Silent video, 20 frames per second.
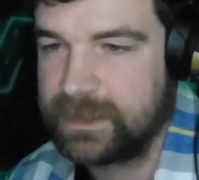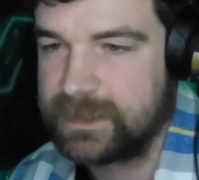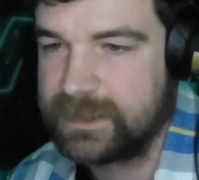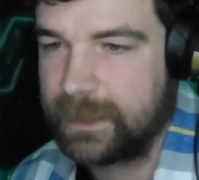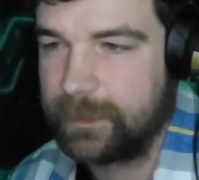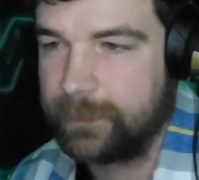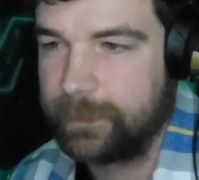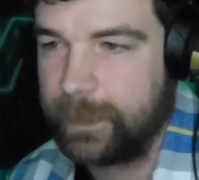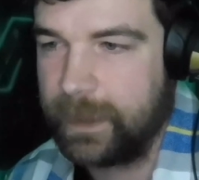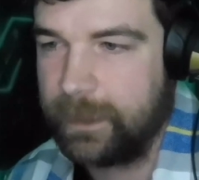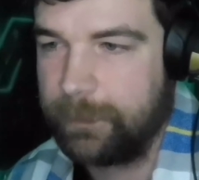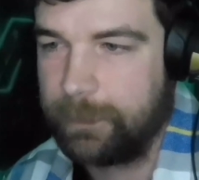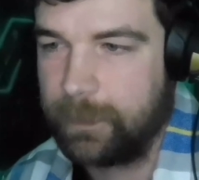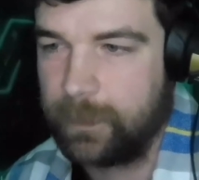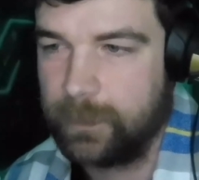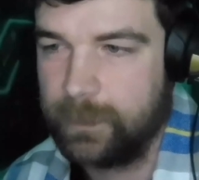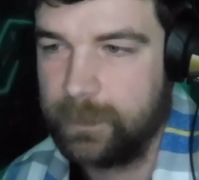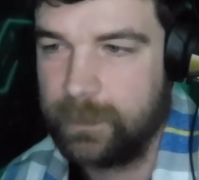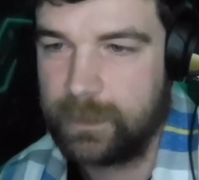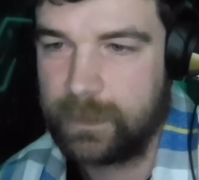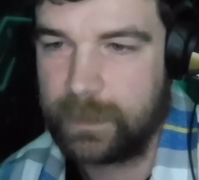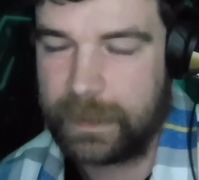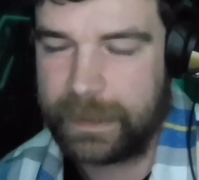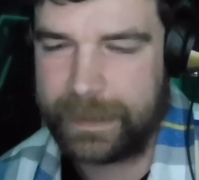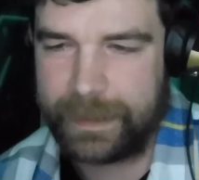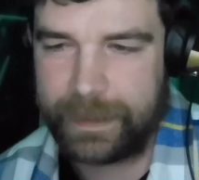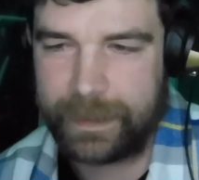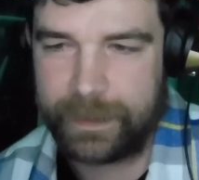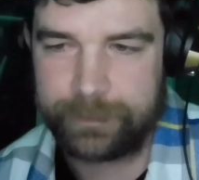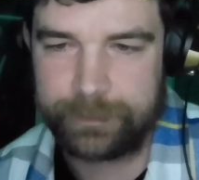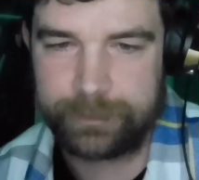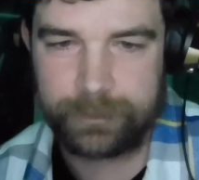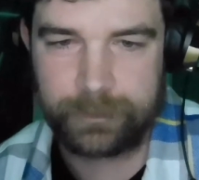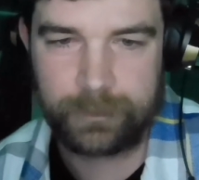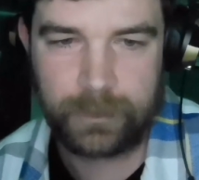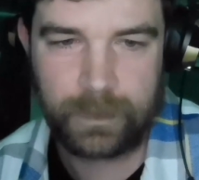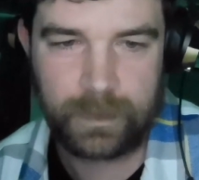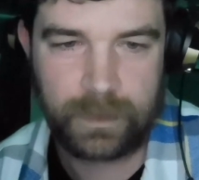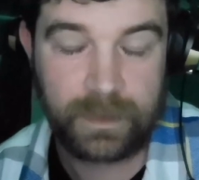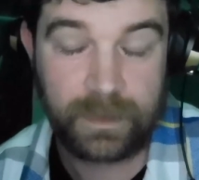by the same people.
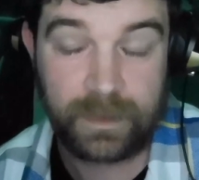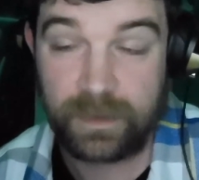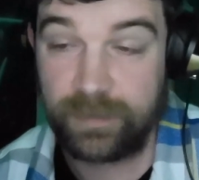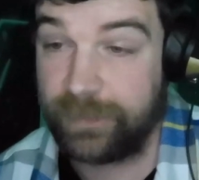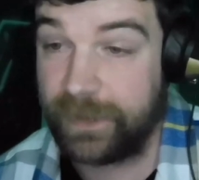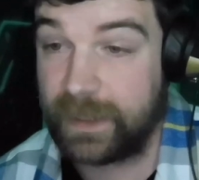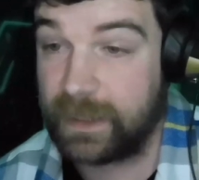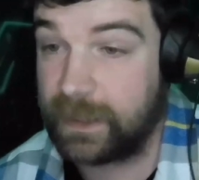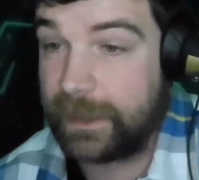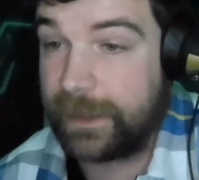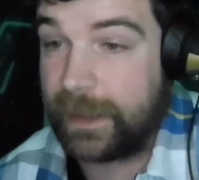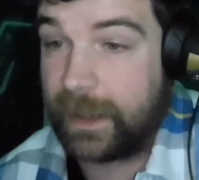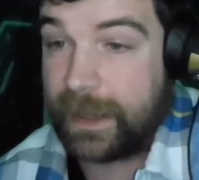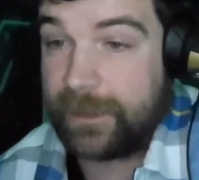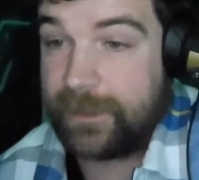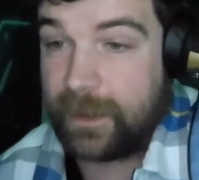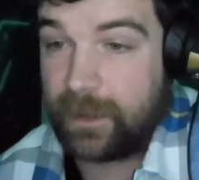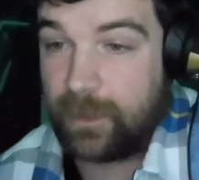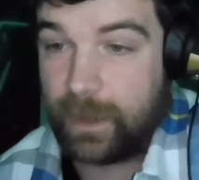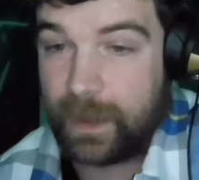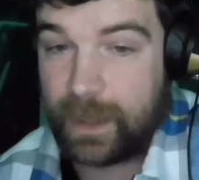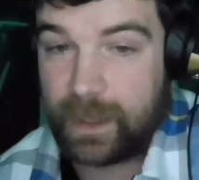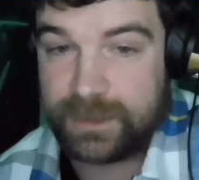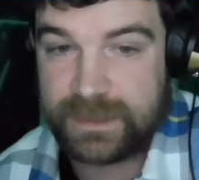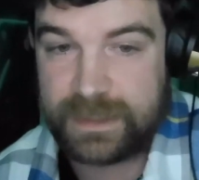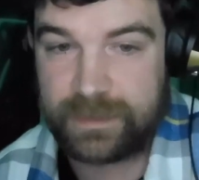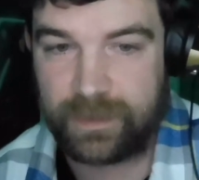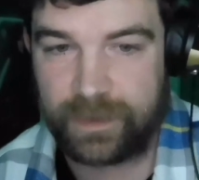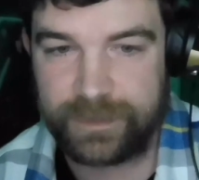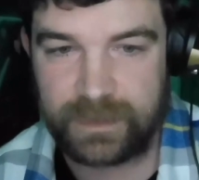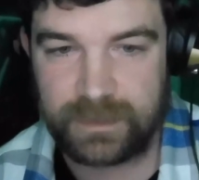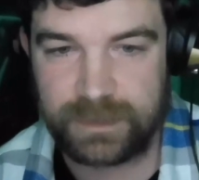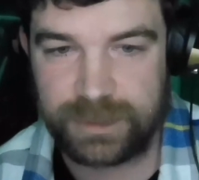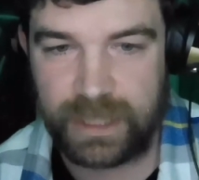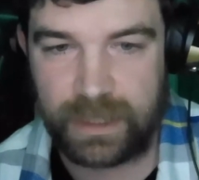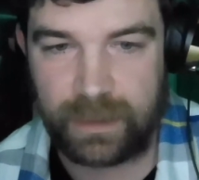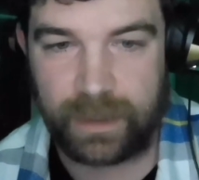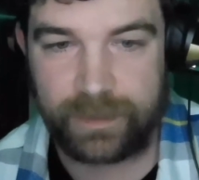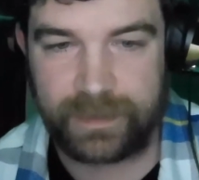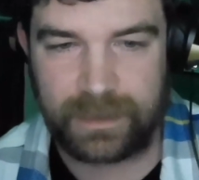Conveniently, they're quite close together. I
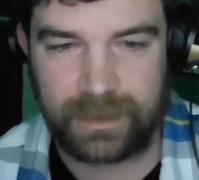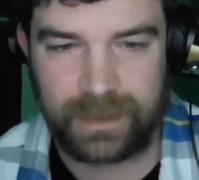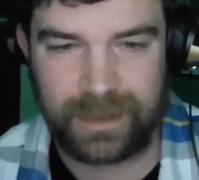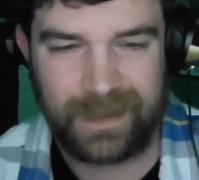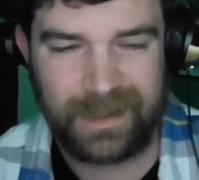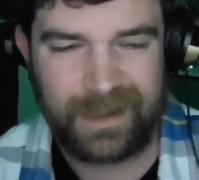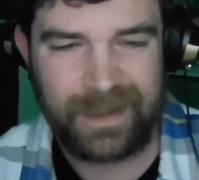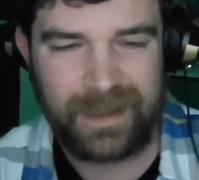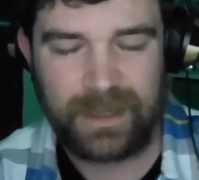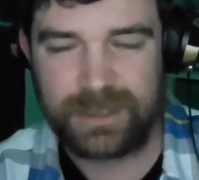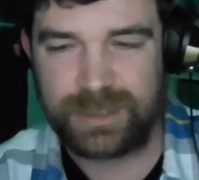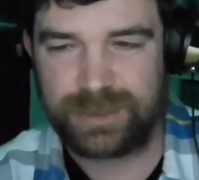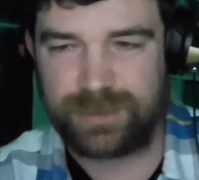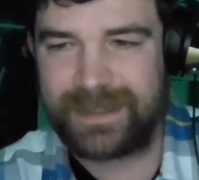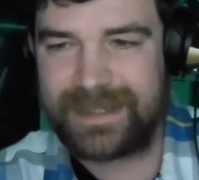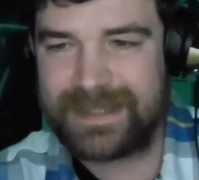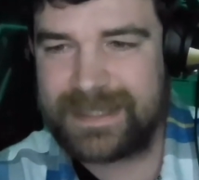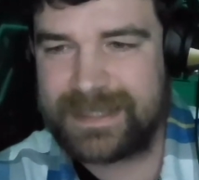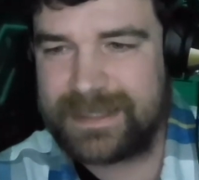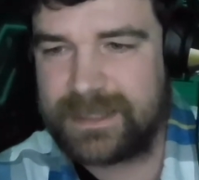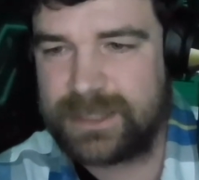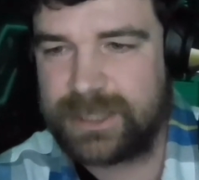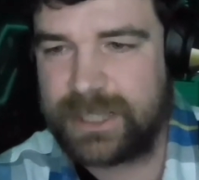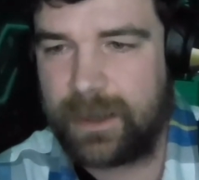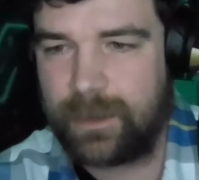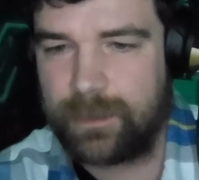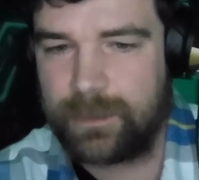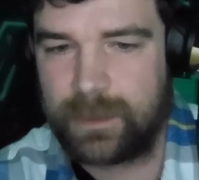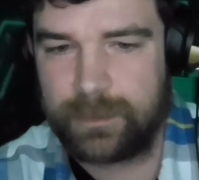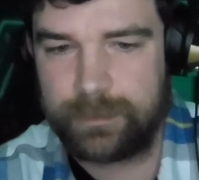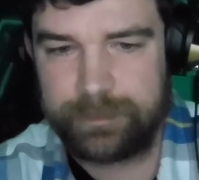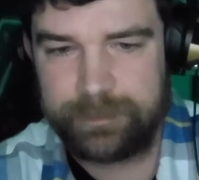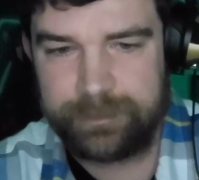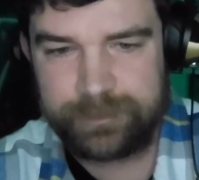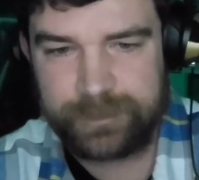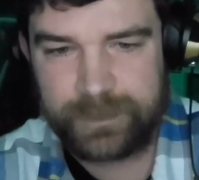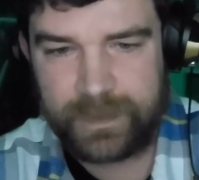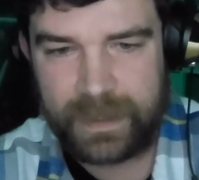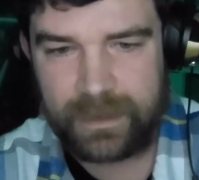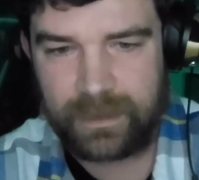think Trees is in Cheltenham
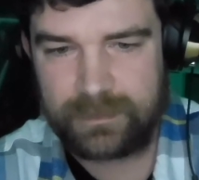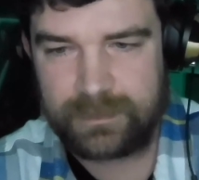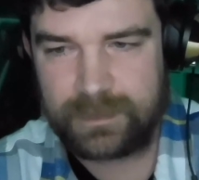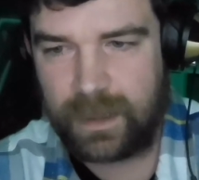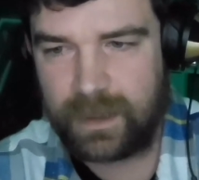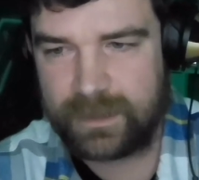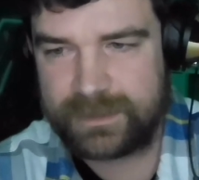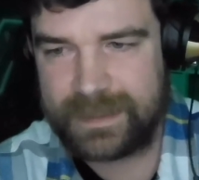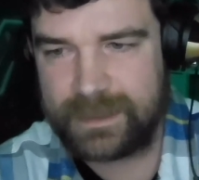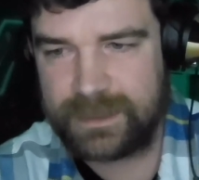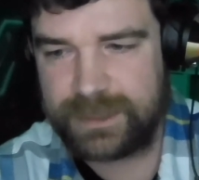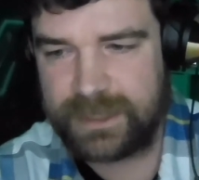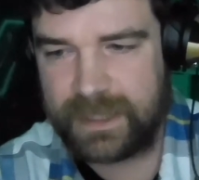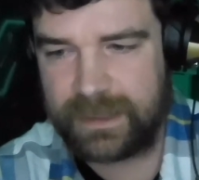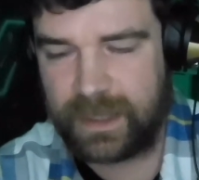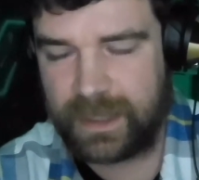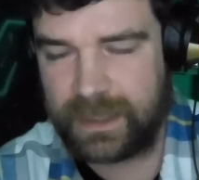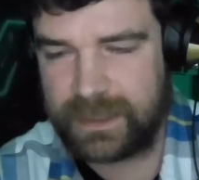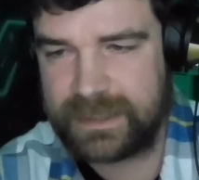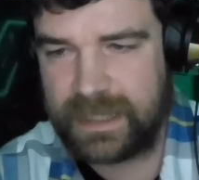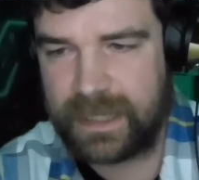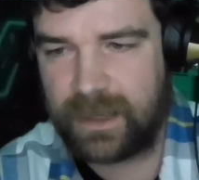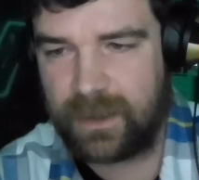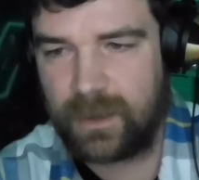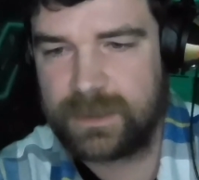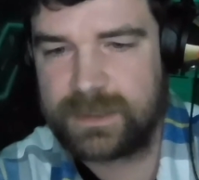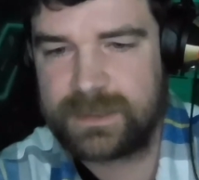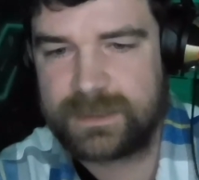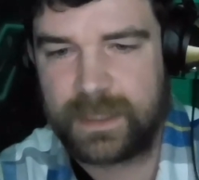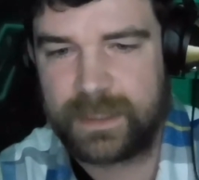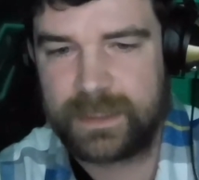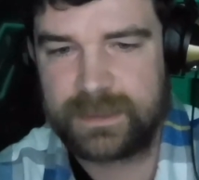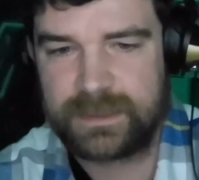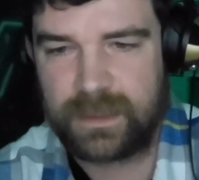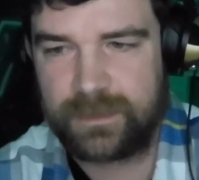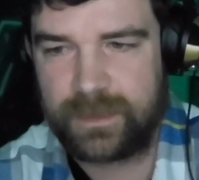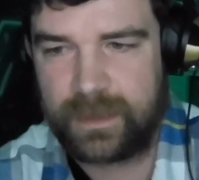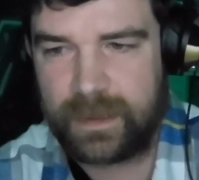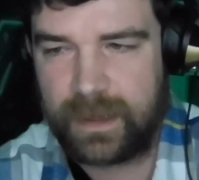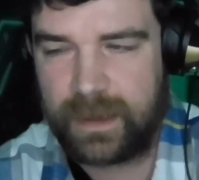and Tan Gent, like you say, Gloucester.
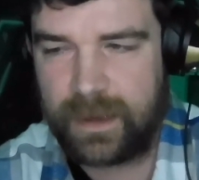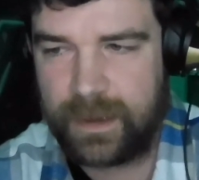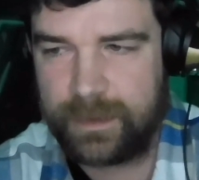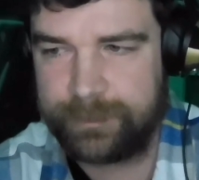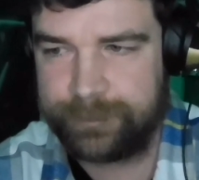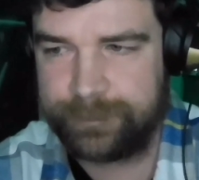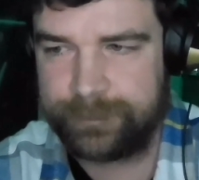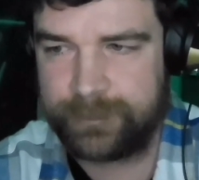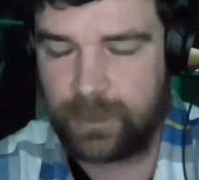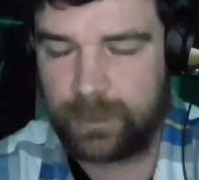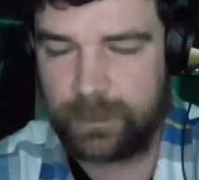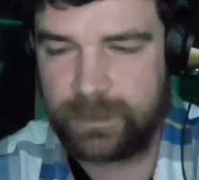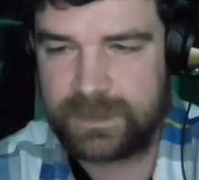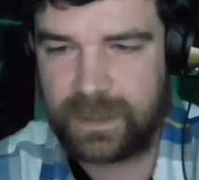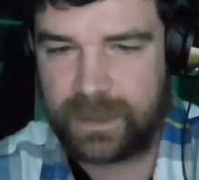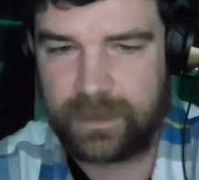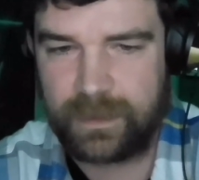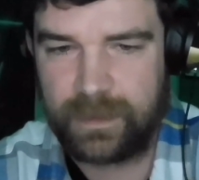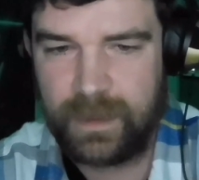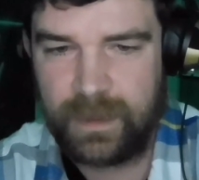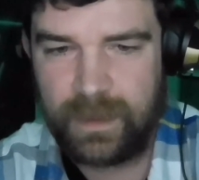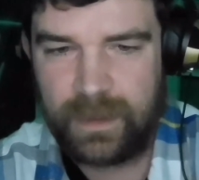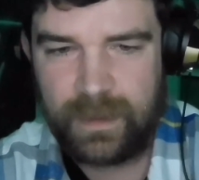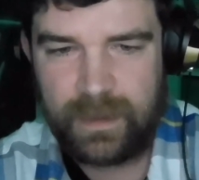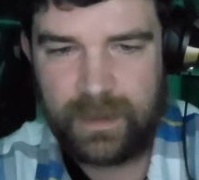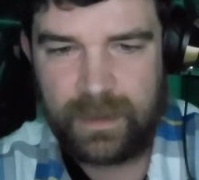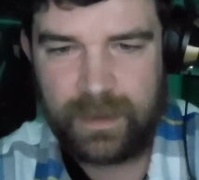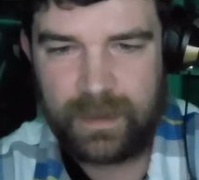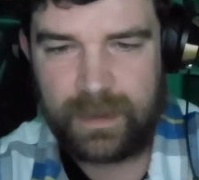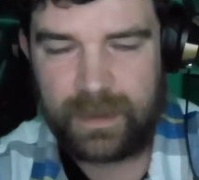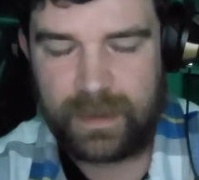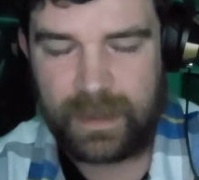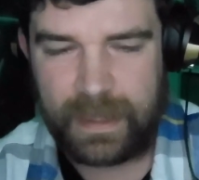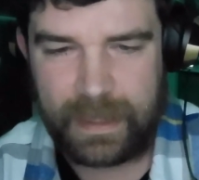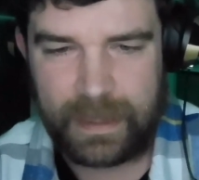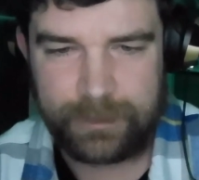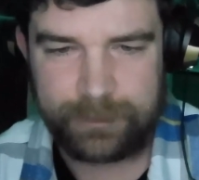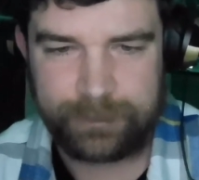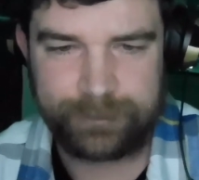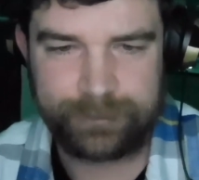So they're almost like
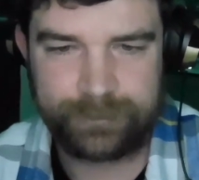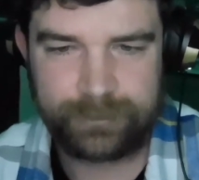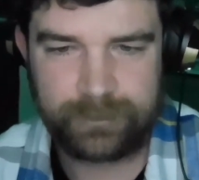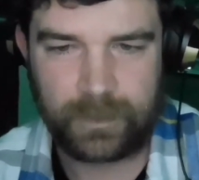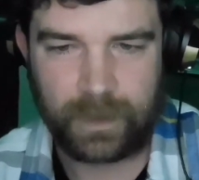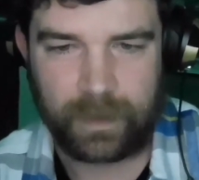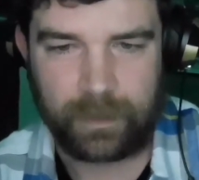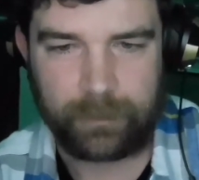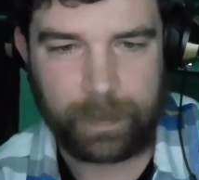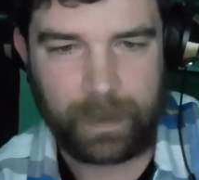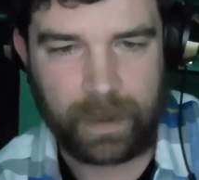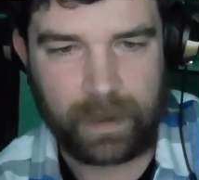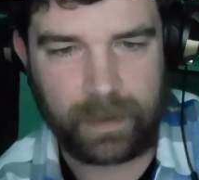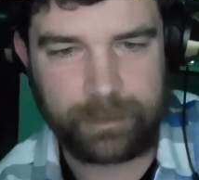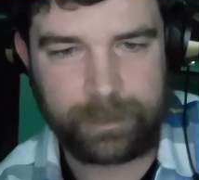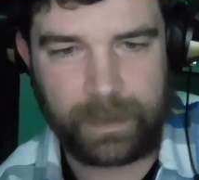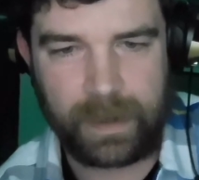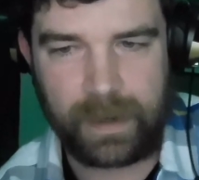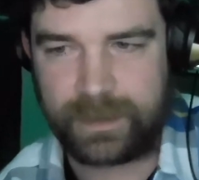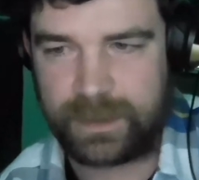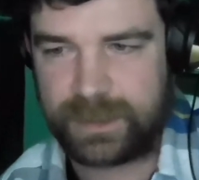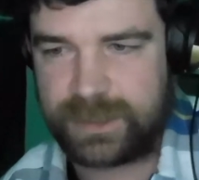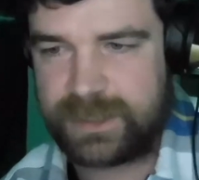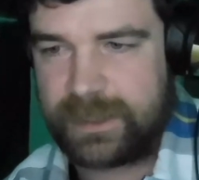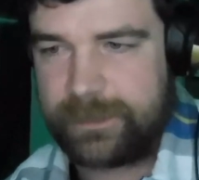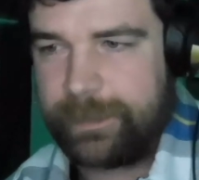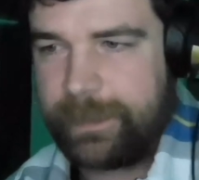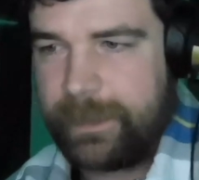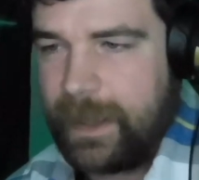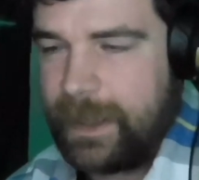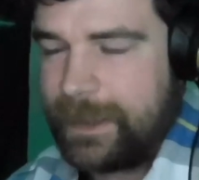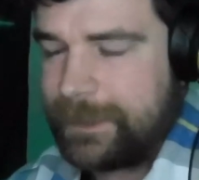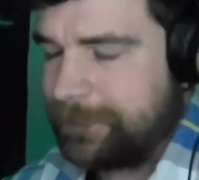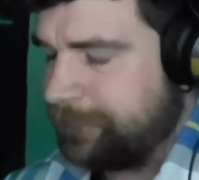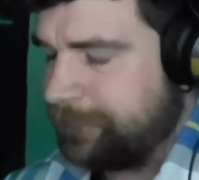a partnership